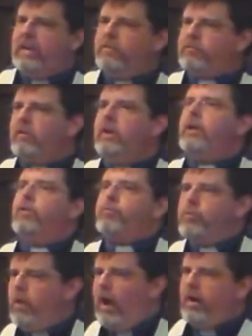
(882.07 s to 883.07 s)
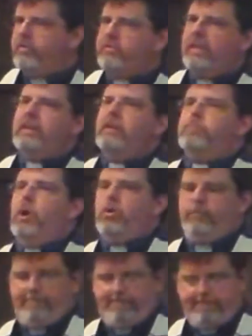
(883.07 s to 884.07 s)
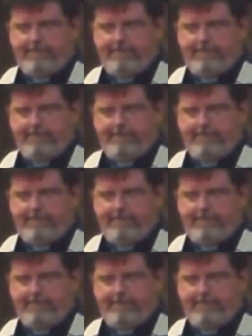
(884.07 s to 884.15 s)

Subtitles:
gifts, through our skin and bone.